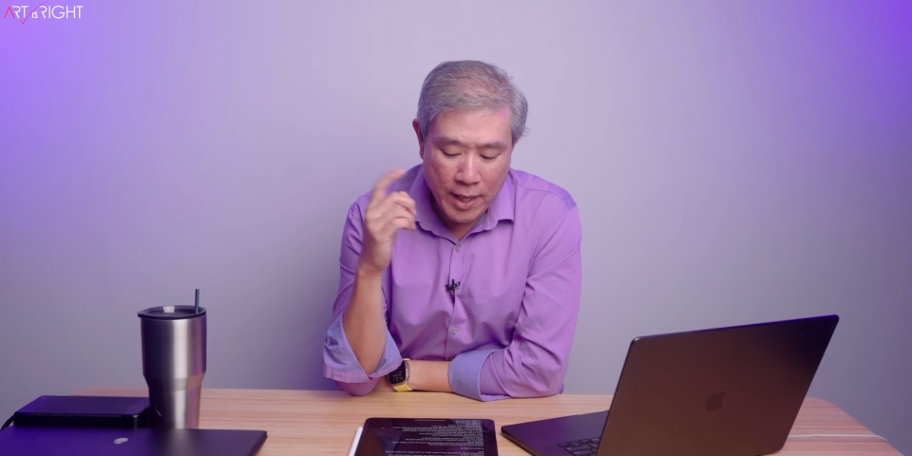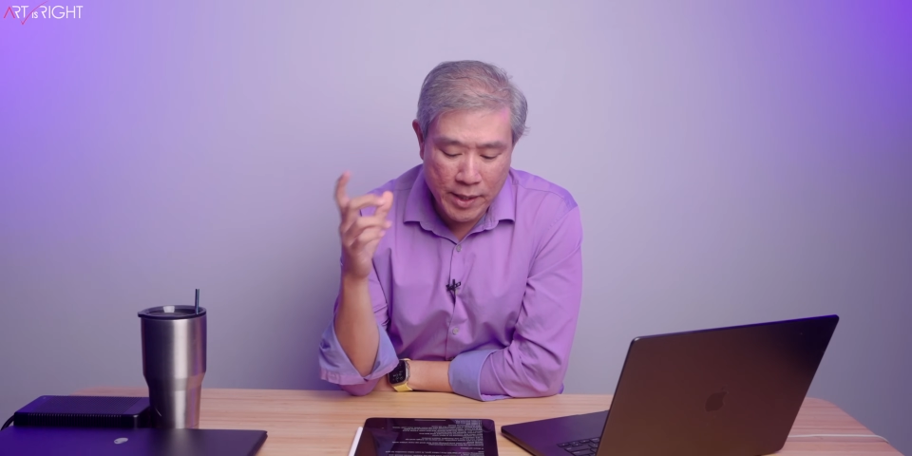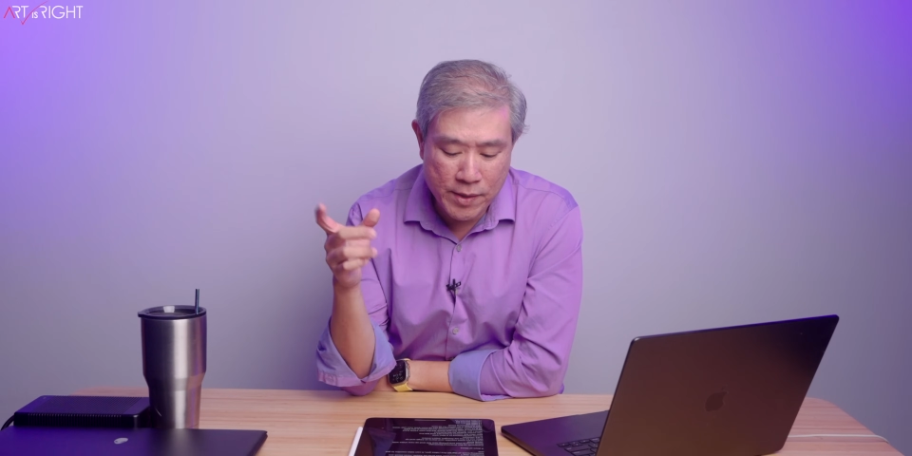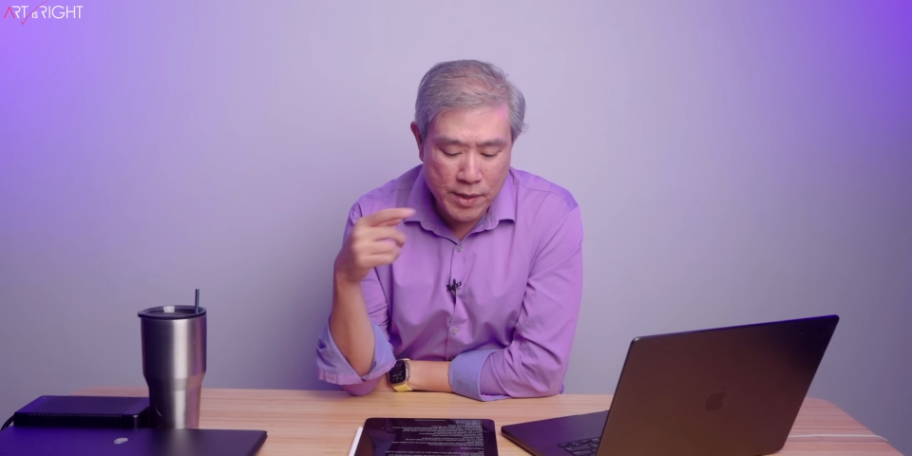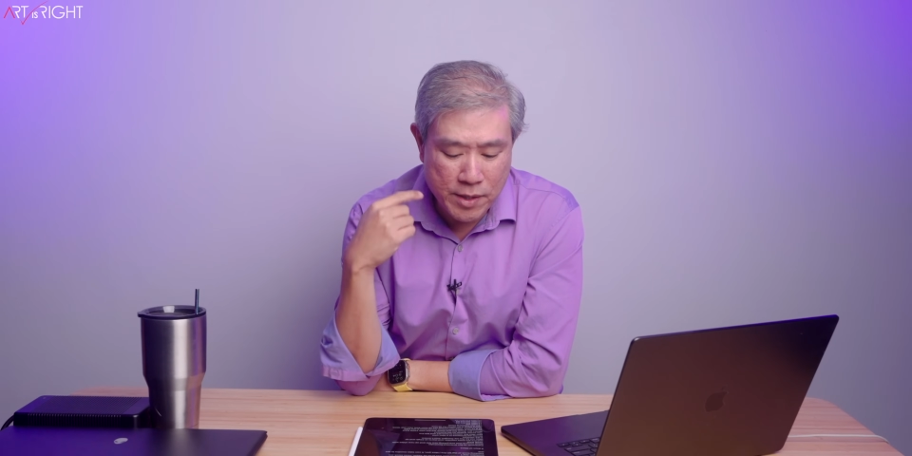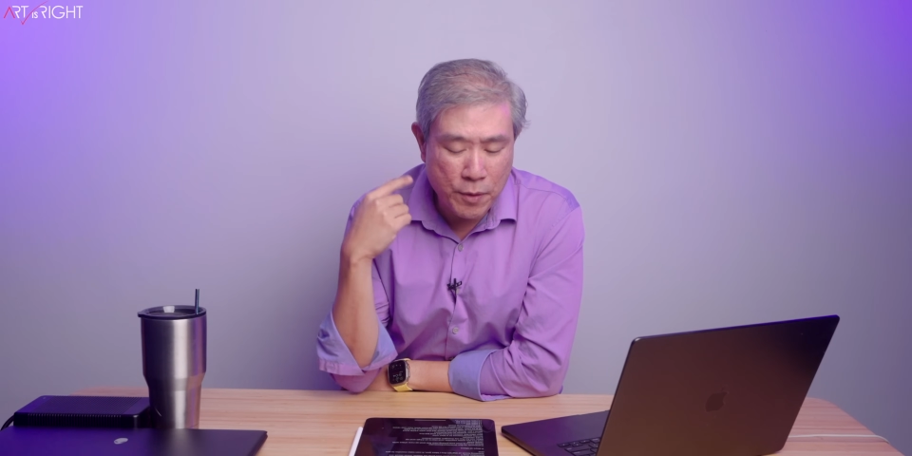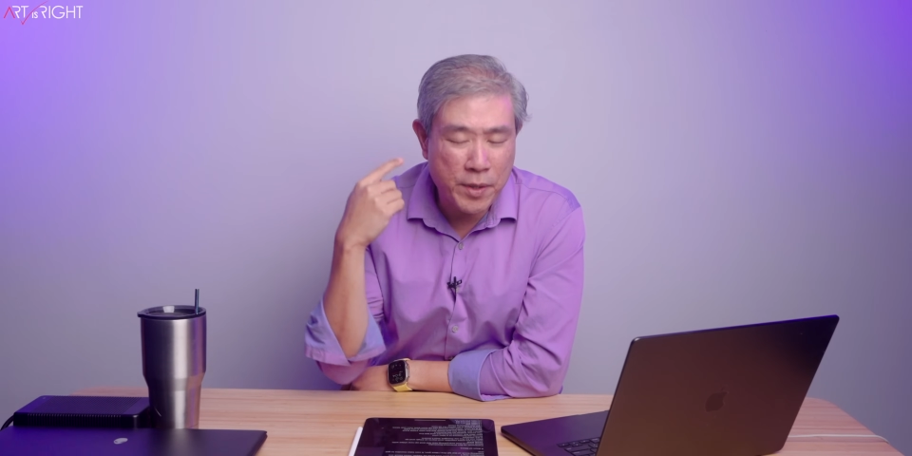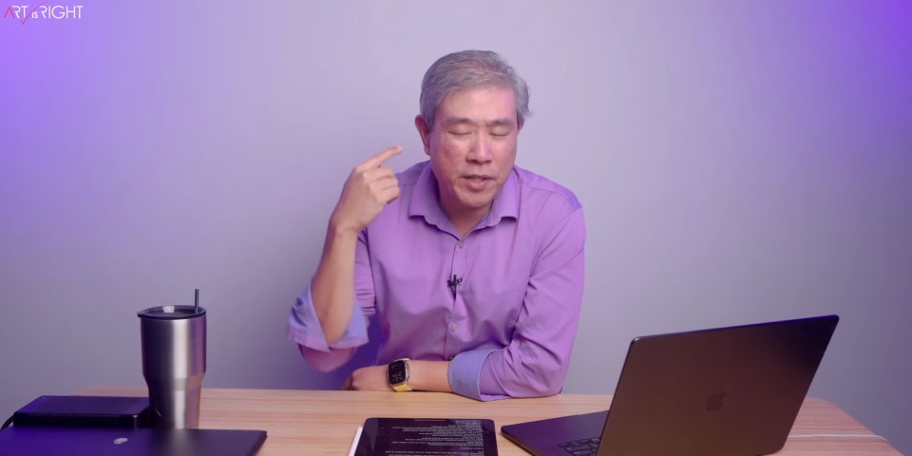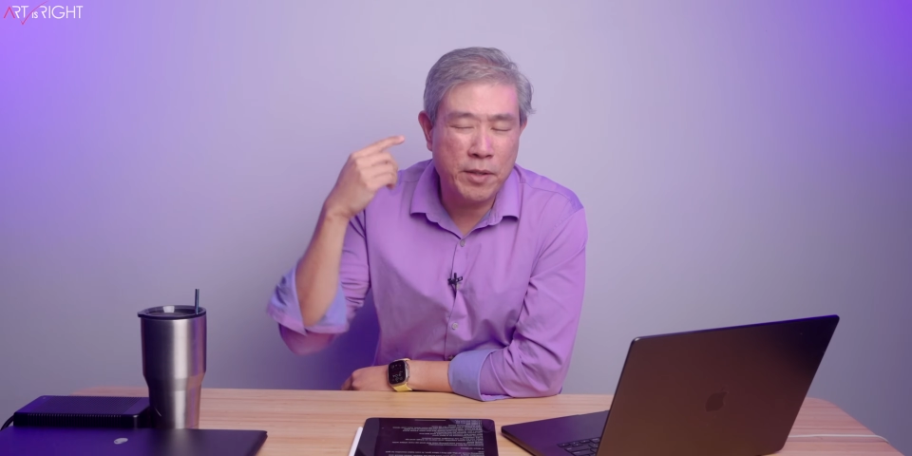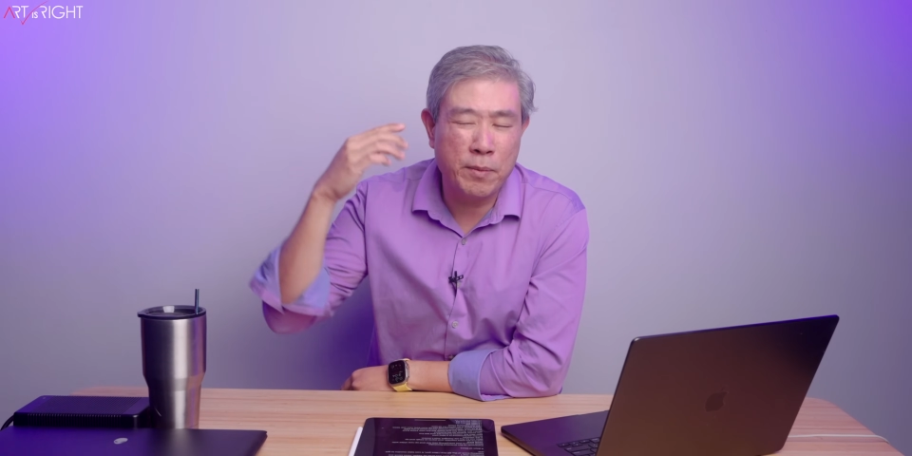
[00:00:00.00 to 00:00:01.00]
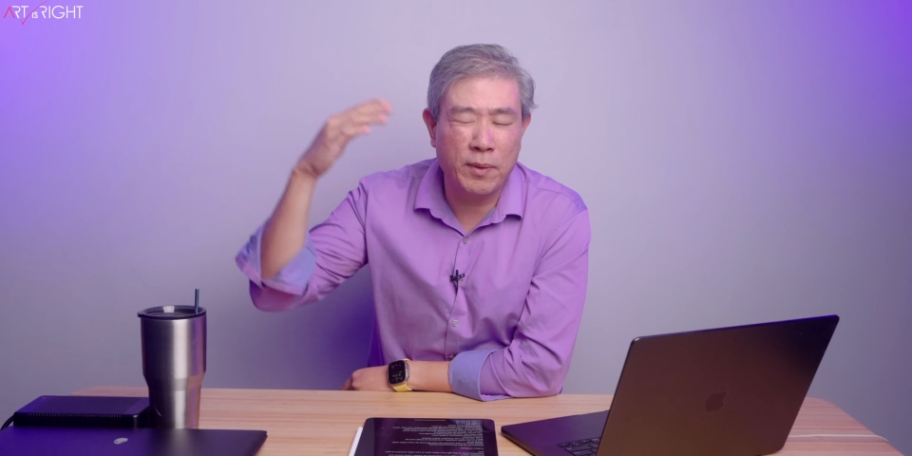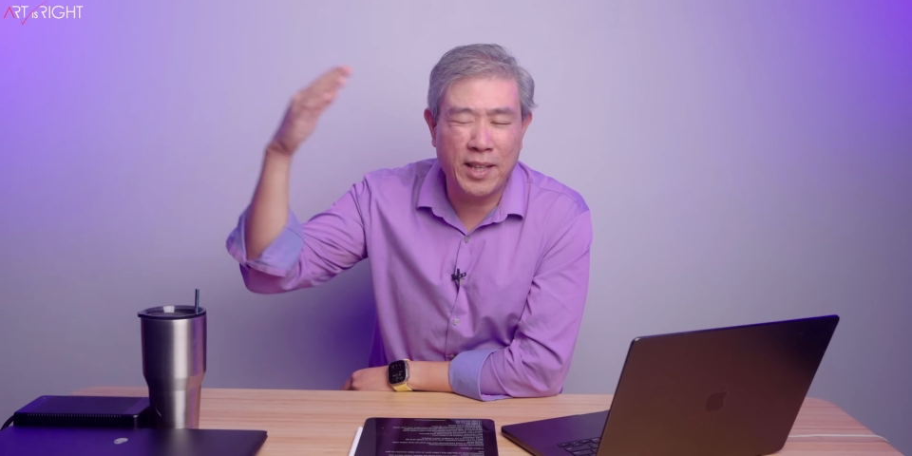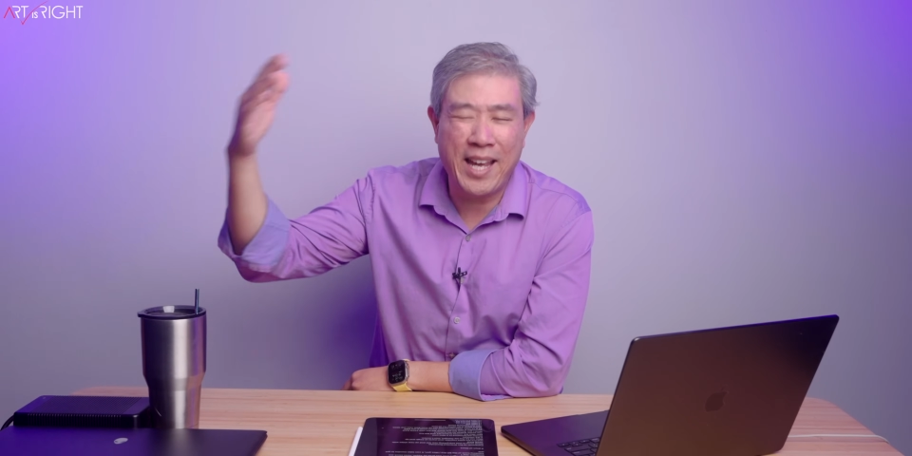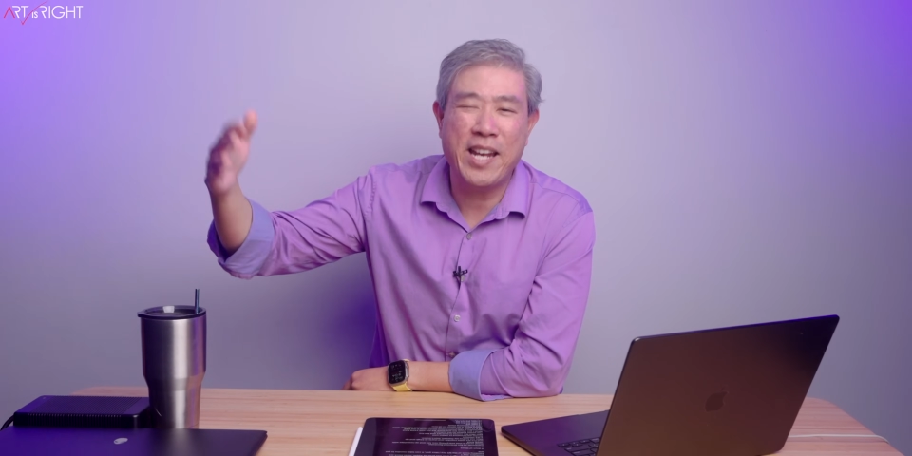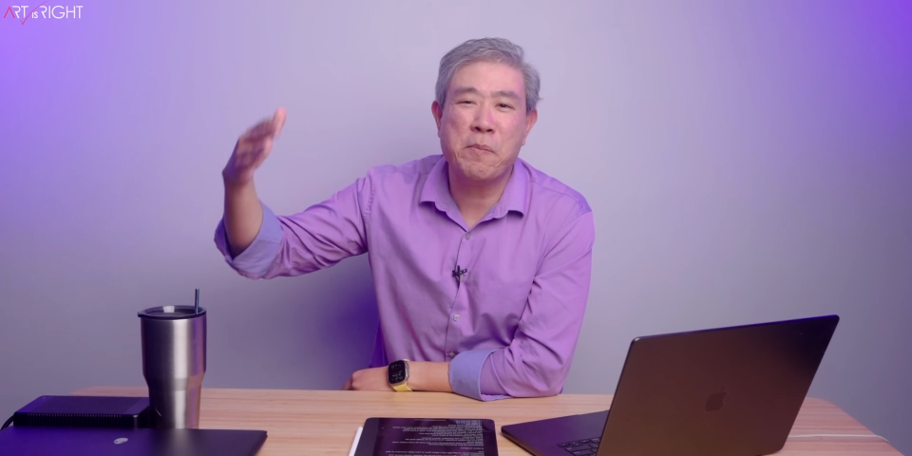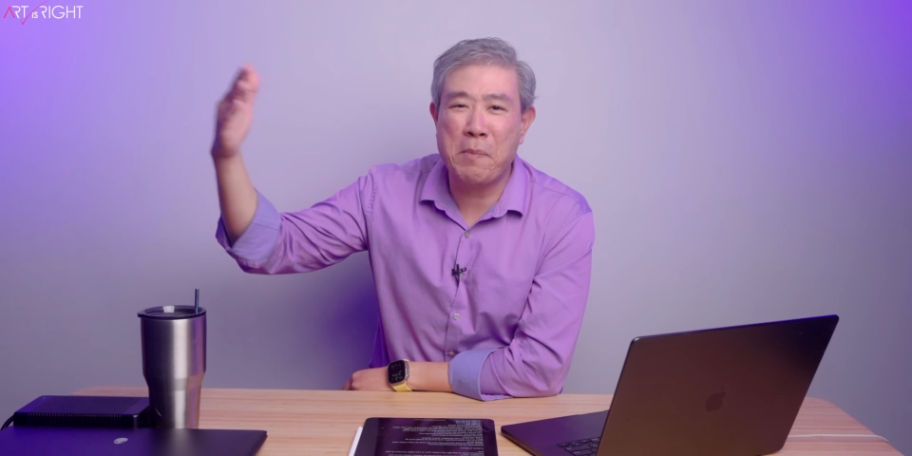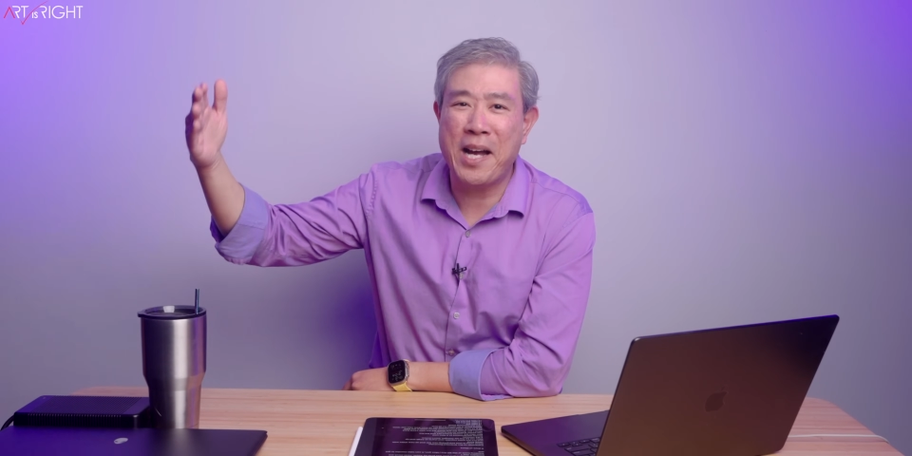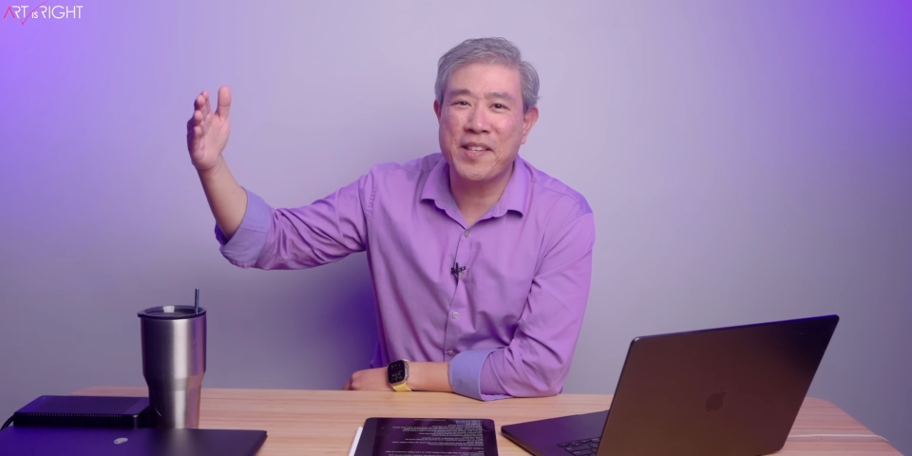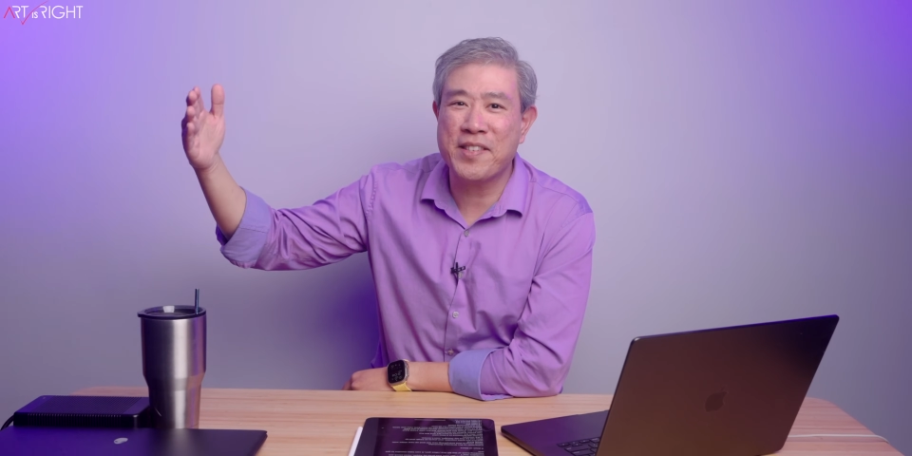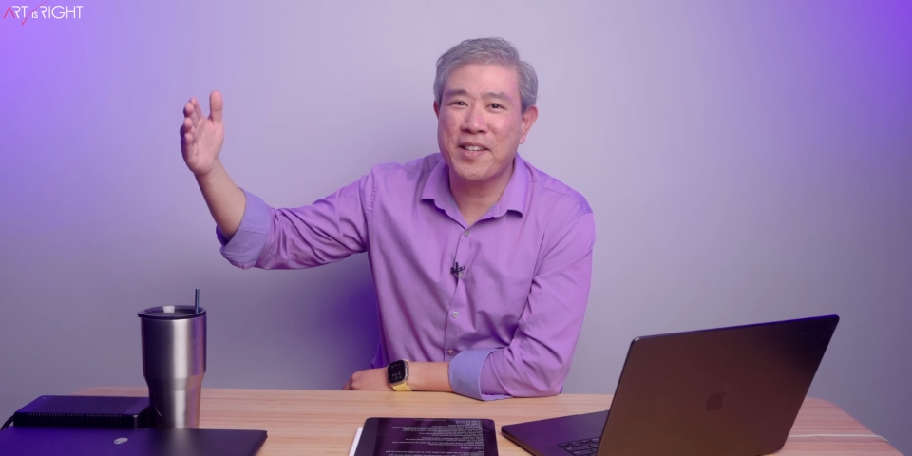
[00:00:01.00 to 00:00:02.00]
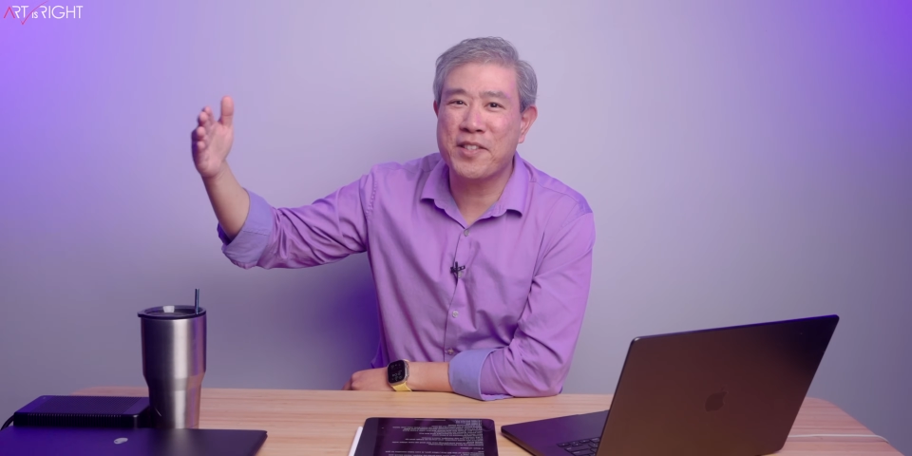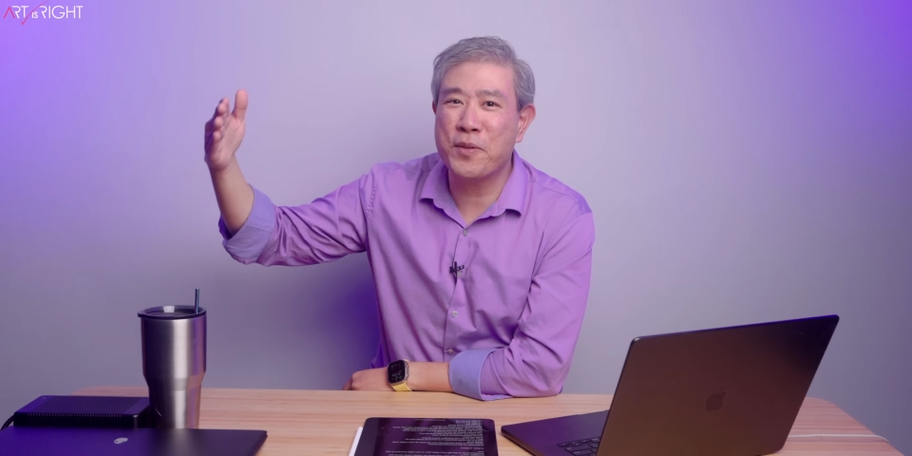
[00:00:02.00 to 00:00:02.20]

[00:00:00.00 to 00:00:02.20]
And this is going to lay the mindset